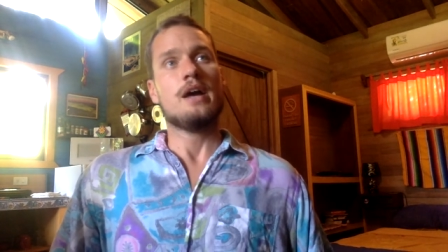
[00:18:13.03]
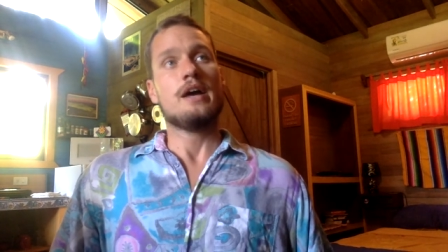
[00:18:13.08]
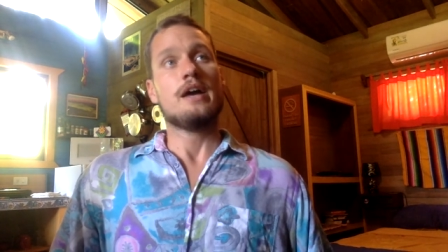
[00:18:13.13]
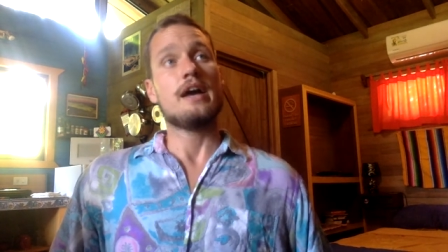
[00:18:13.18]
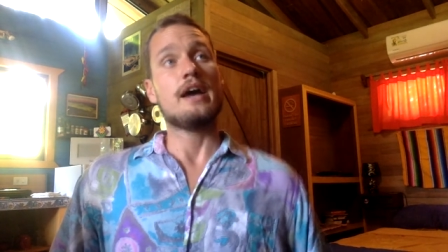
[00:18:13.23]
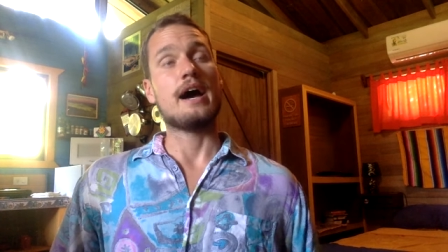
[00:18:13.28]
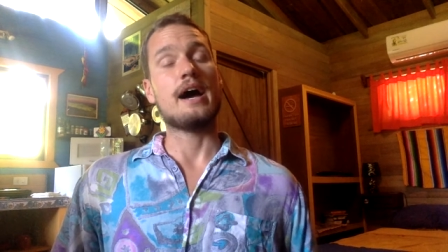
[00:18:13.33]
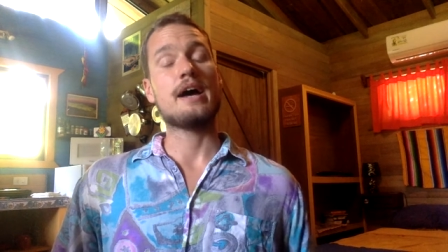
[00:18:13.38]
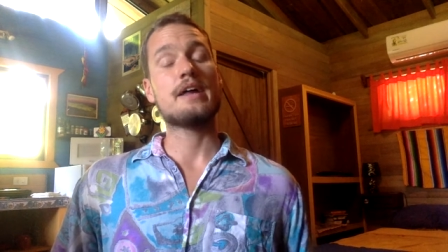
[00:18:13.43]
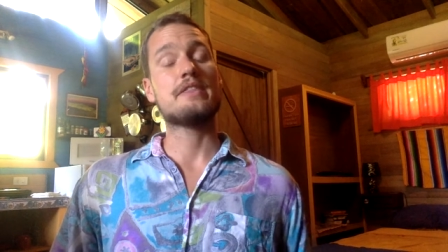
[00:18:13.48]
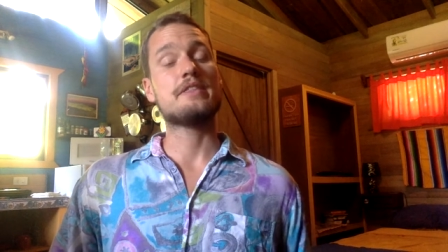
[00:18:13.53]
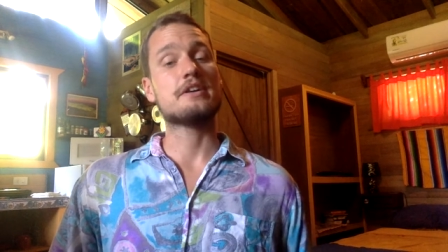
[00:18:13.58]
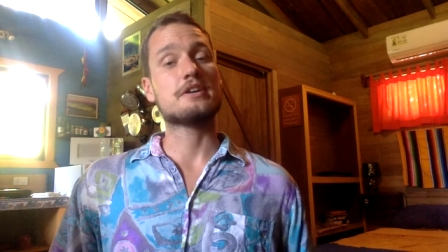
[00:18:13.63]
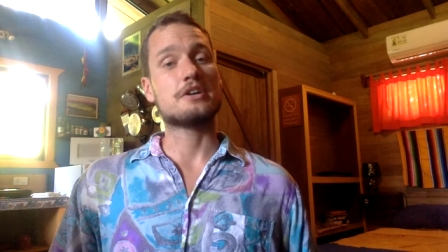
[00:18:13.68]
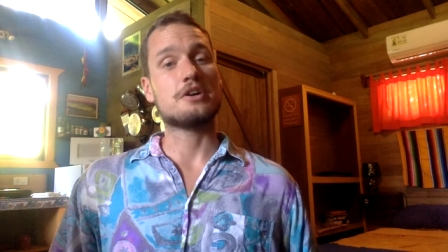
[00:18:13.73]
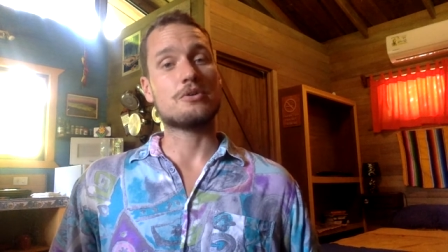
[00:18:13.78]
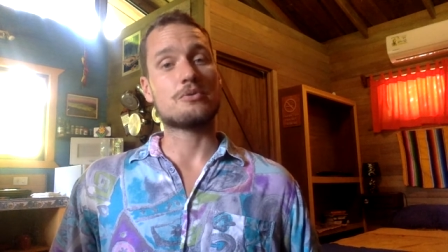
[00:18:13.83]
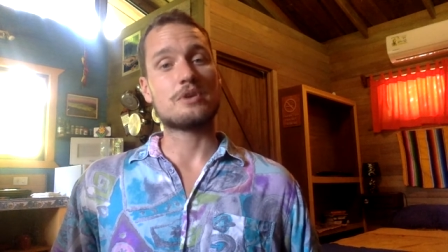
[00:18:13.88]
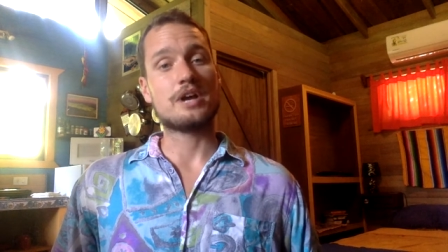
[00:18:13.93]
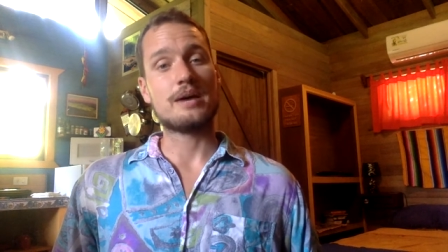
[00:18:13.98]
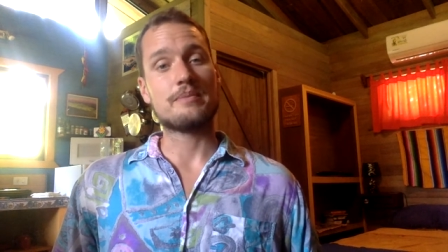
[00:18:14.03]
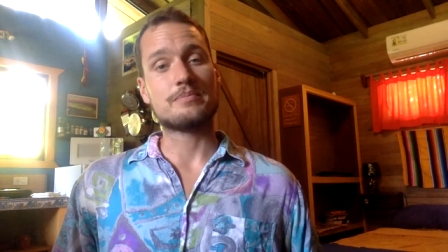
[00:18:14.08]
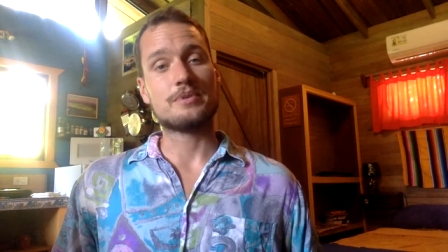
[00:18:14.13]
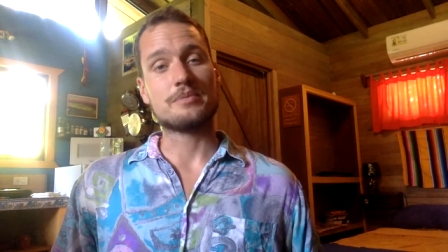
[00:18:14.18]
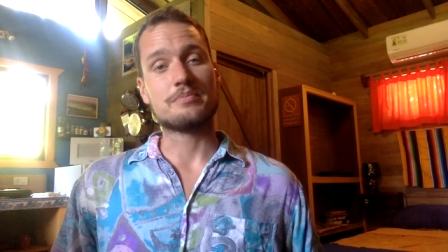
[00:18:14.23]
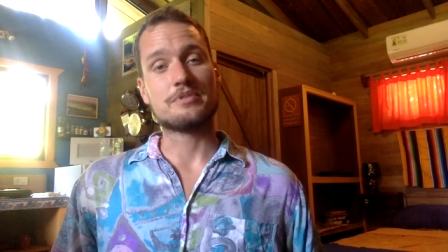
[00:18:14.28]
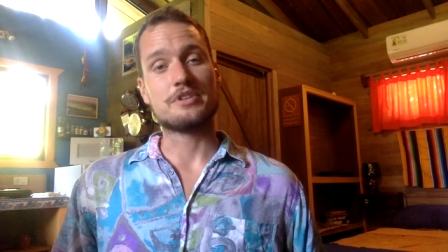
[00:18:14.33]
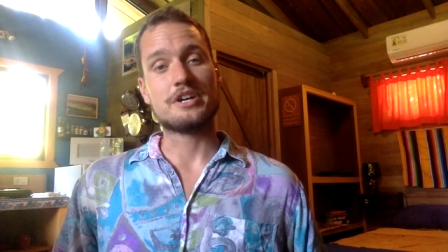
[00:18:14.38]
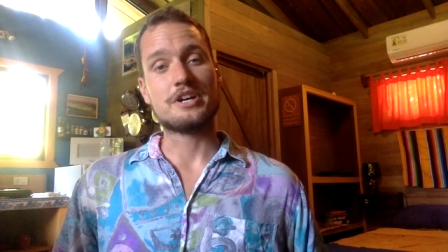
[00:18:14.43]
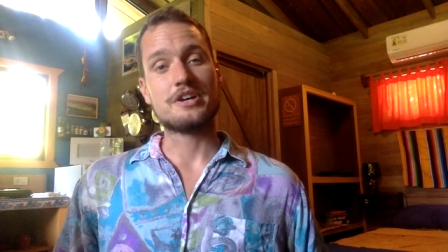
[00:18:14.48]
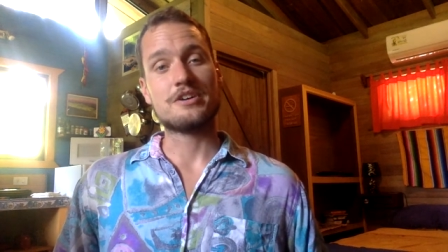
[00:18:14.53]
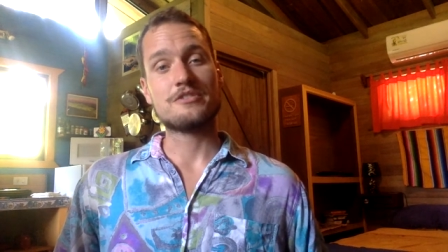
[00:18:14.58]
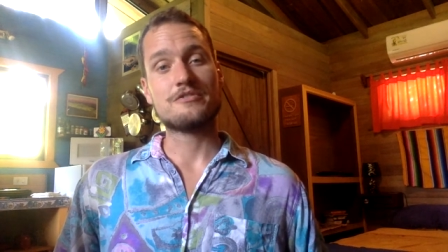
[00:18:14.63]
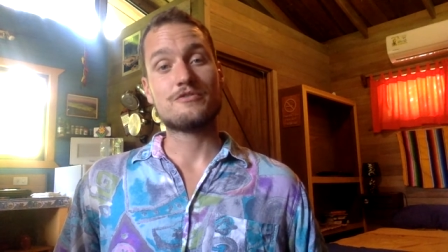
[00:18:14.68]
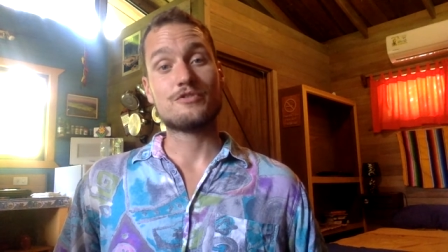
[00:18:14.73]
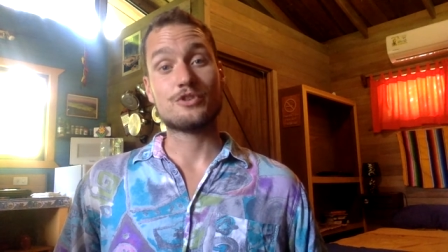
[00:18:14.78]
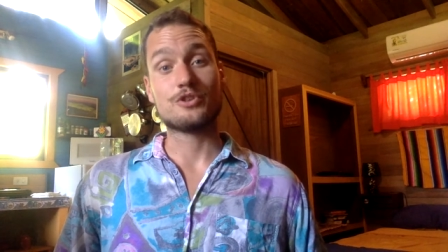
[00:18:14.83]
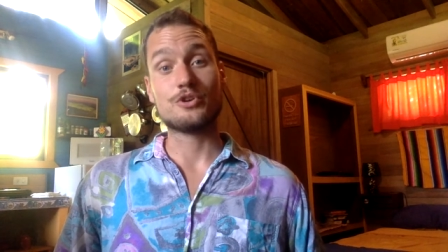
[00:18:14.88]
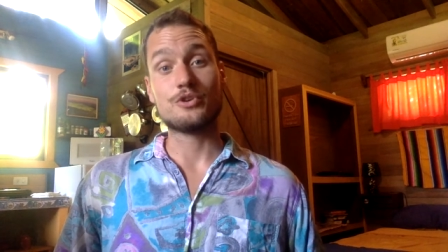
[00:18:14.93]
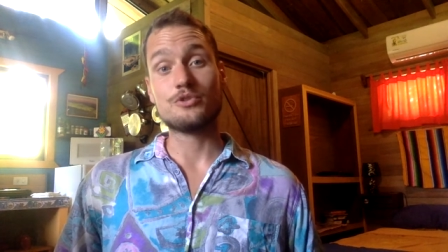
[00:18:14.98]
yeah, I think I'll wrap up there.
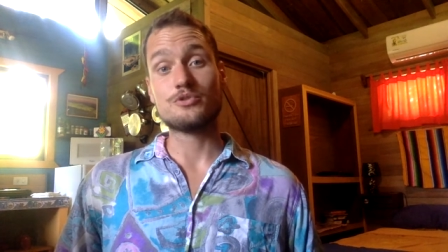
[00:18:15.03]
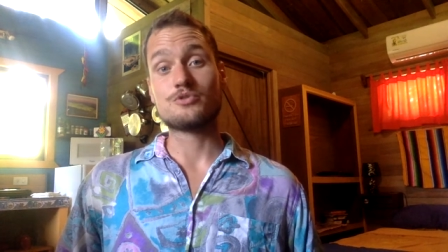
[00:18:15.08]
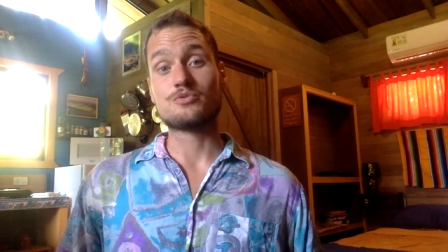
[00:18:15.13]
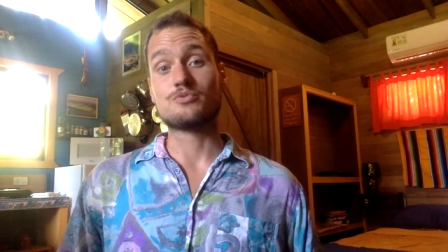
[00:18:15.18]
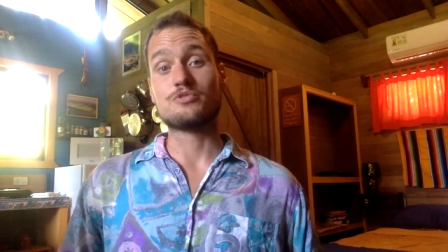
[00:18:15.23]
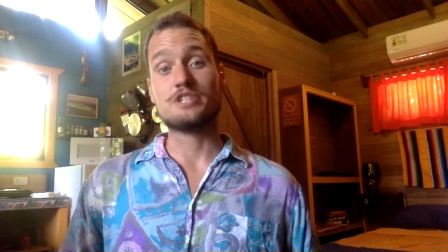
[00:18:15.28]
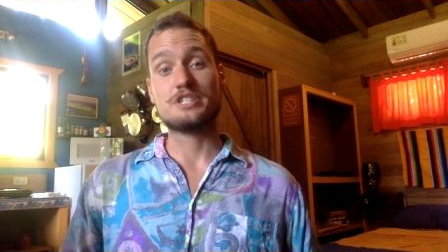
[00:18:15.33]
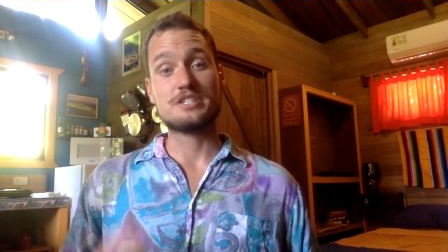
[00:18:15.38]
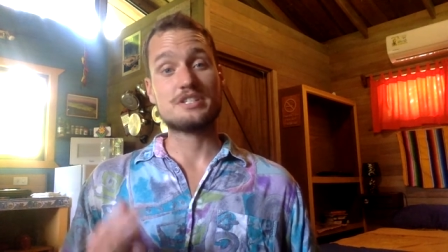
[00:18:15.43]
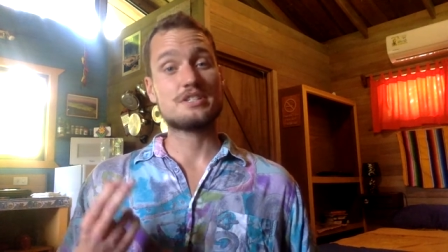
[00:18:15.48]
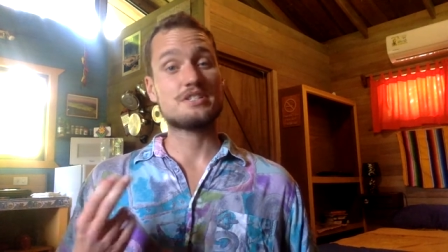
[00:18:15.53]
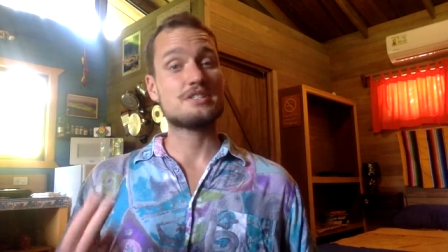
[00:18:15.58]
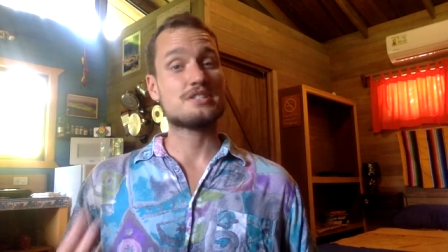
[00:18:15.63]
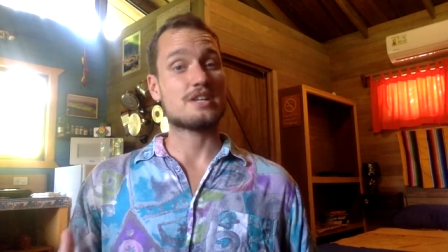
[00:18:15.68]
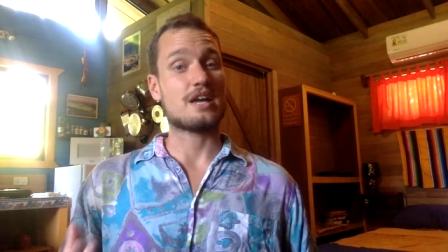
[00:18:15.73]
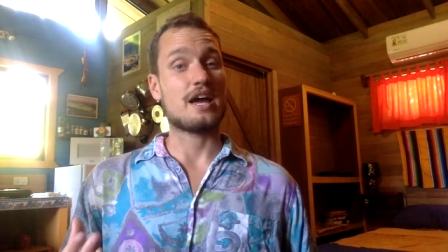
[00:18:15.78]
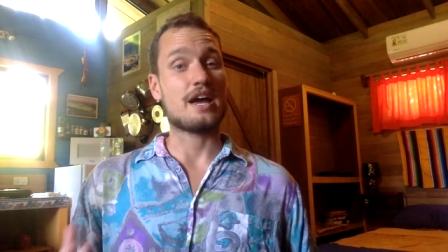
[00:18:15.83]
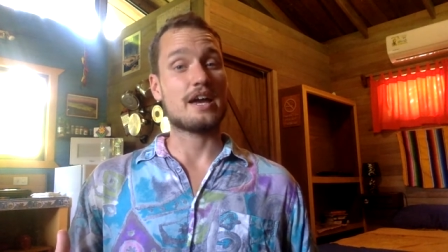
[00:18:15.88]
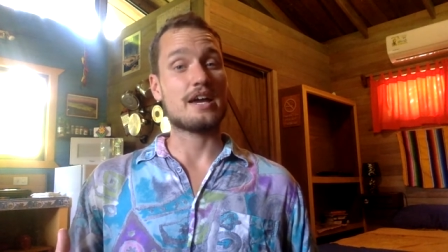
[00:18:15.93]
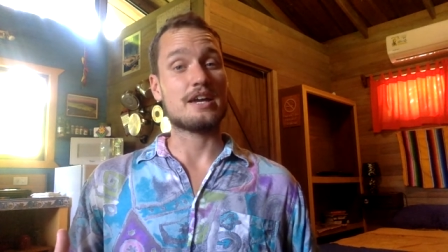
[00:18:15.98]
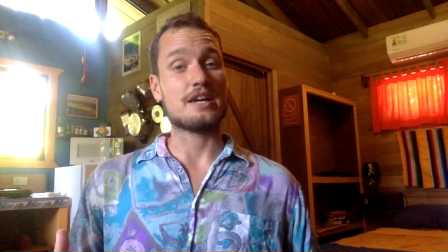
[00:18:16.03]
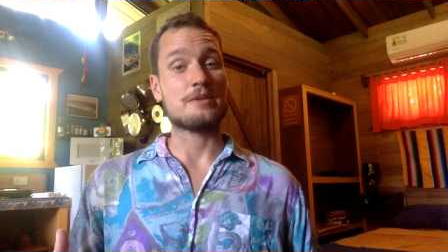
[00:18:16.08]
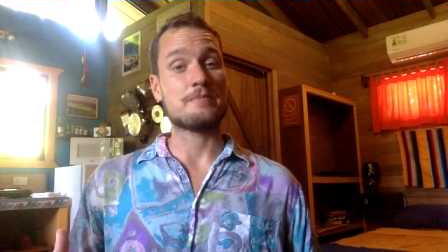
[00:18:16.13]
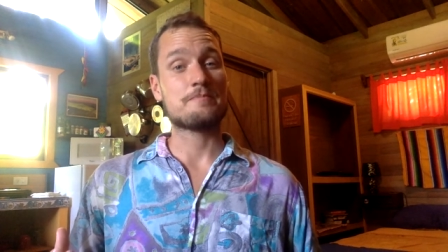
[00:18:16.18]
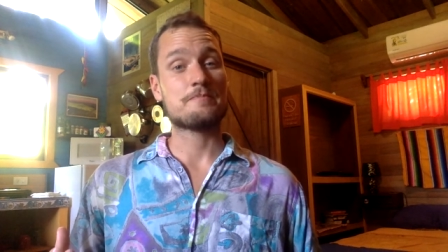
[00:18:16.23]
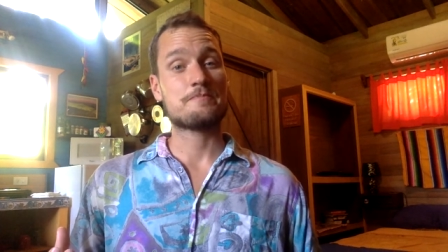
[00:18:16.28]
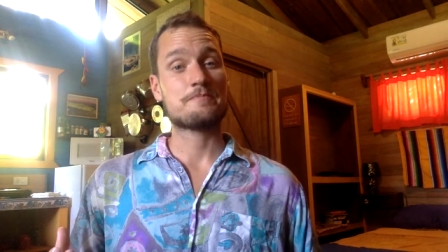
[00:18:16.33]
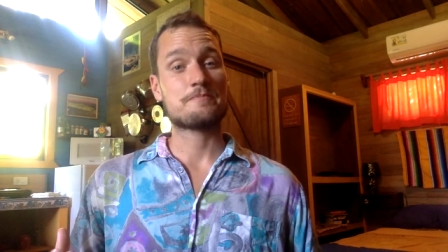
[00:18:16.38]
For those reasons, I